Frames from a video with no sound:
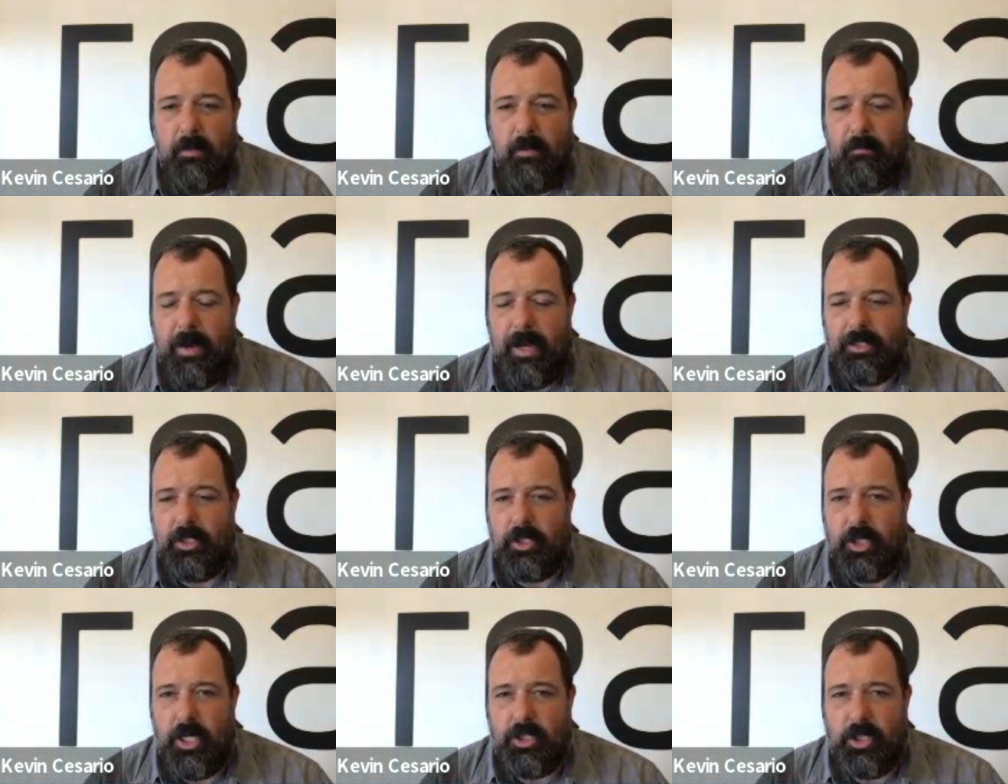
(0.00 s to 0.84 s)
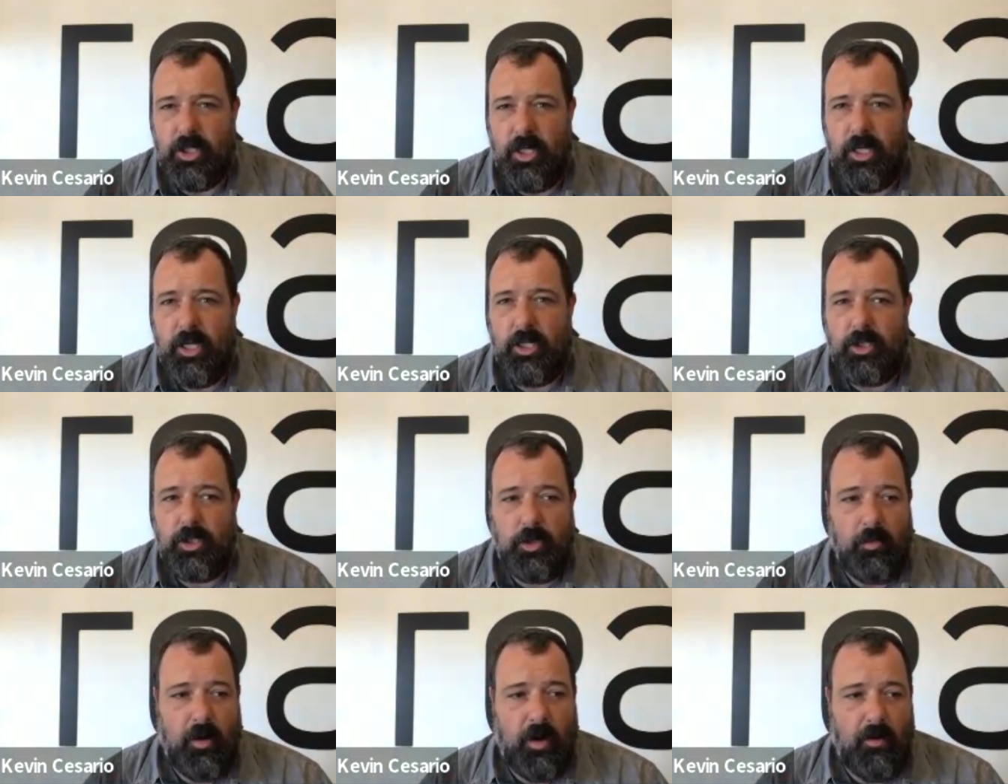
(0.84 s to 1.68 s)
my suggestion is
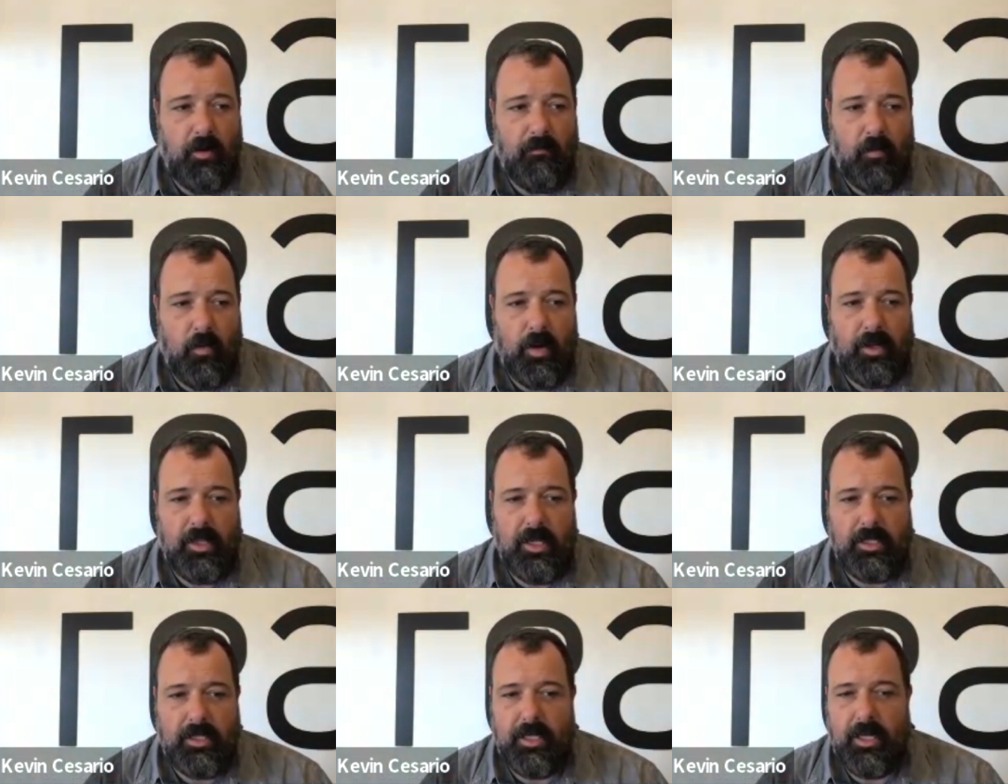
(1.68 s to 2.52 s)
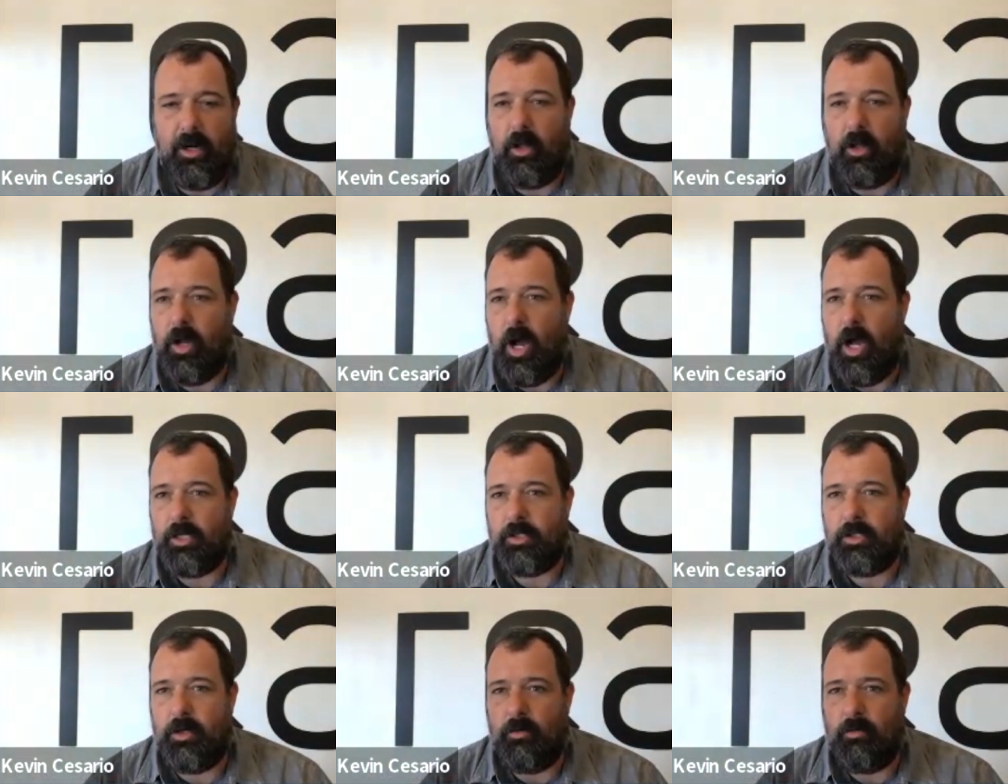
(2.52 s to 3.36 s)
to avoid this at all
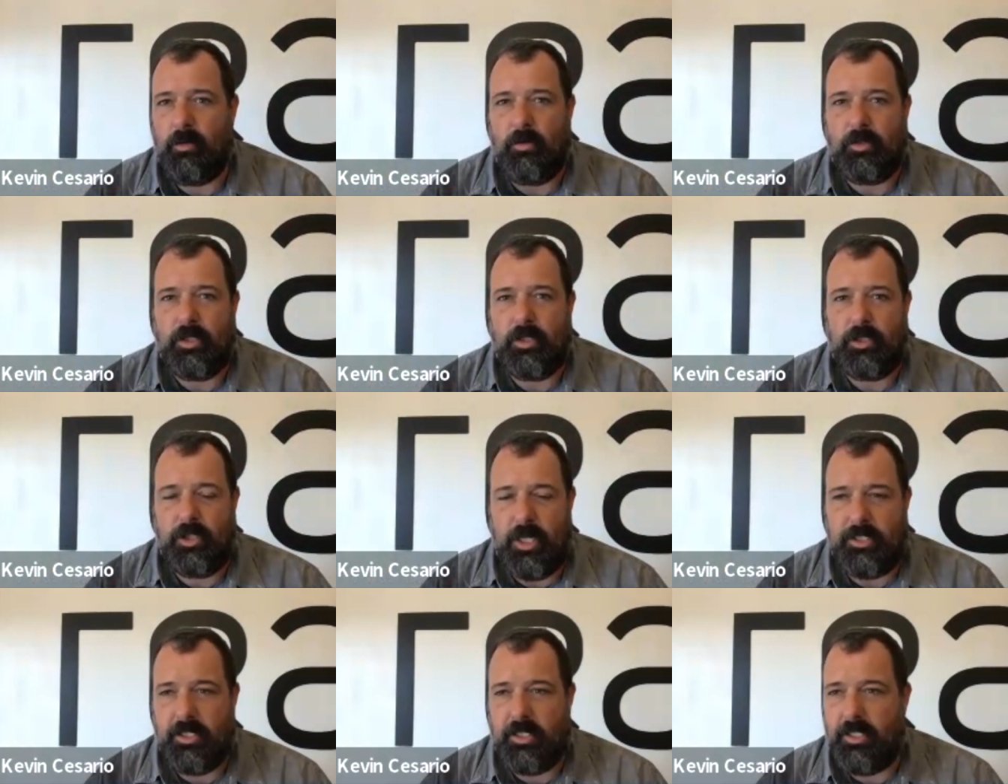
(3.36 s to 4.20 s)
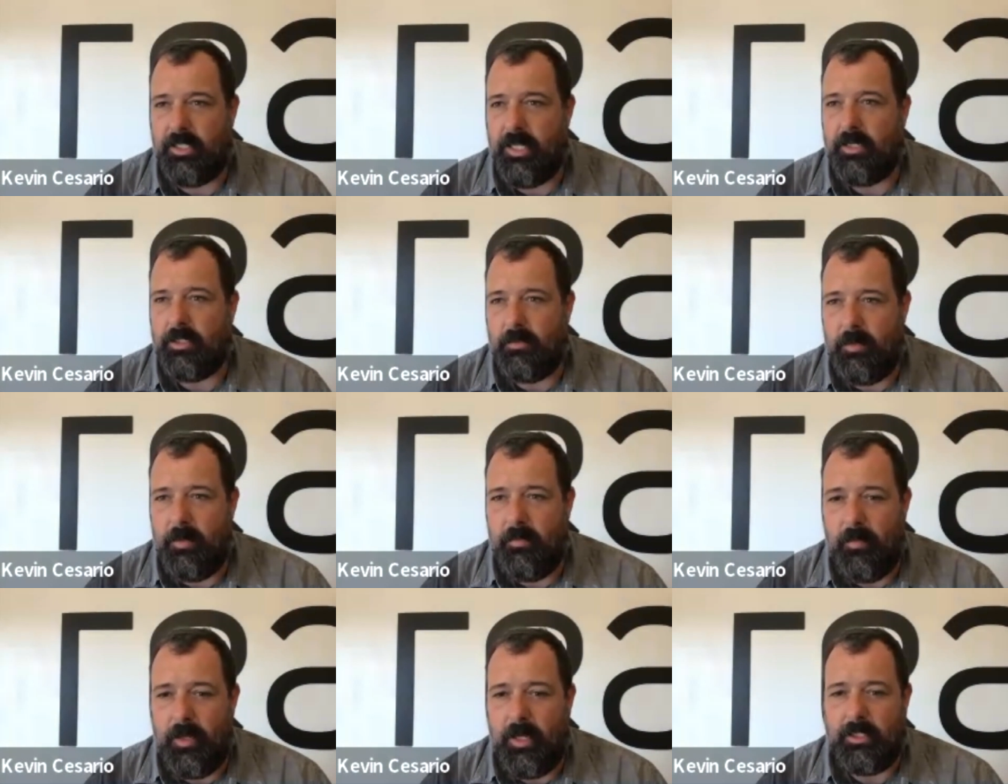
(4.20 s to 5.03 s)
costs don't go suggesting this out to
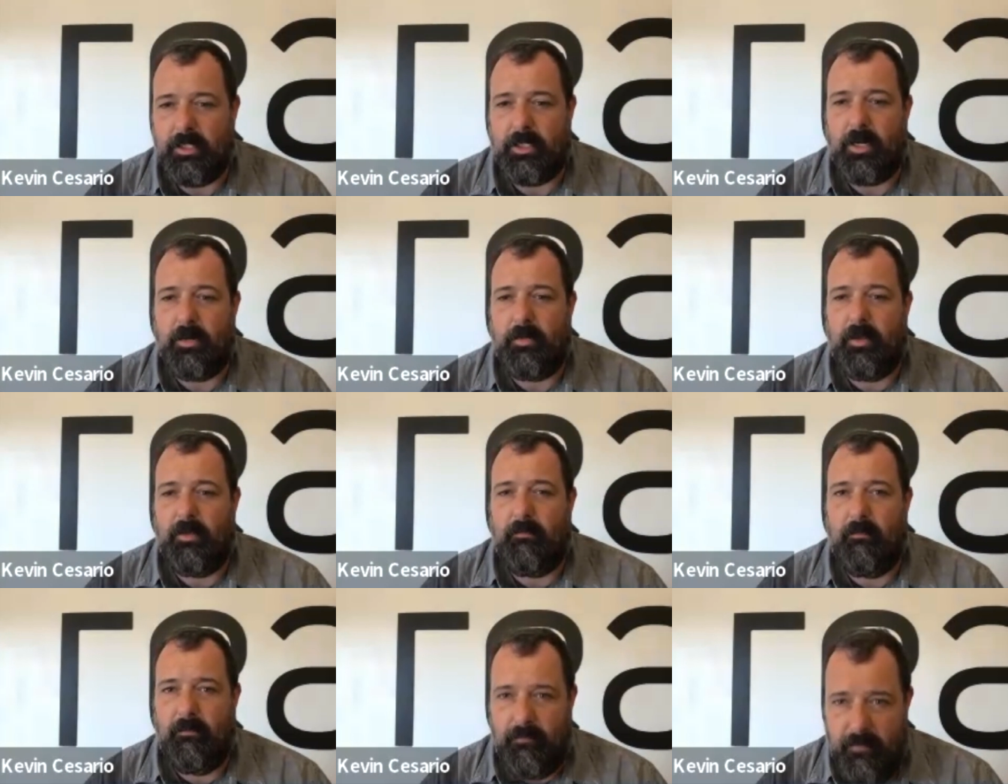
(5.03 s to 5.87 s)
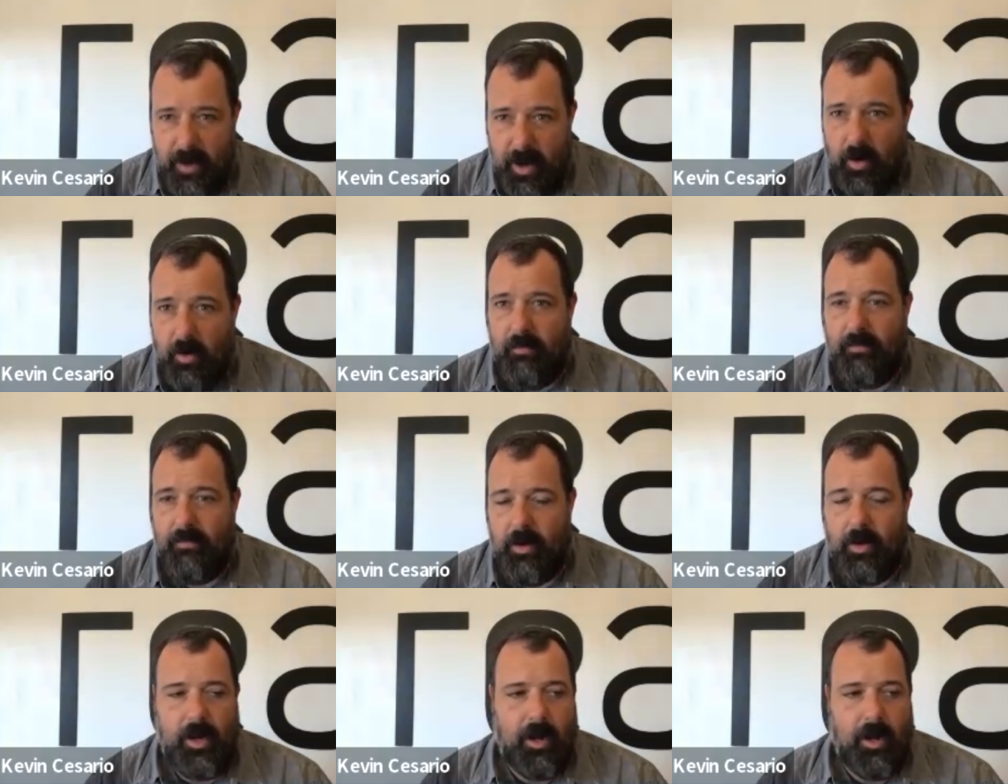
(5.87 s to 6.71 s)
people because it's going to be very
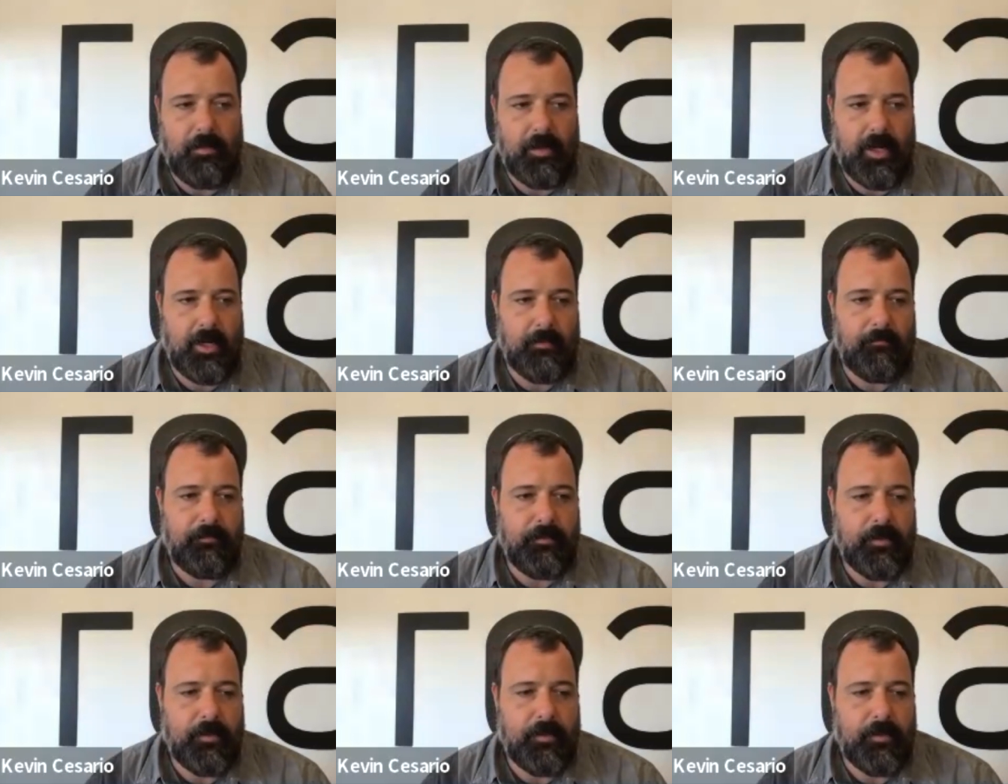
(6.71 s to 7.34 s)
very complicated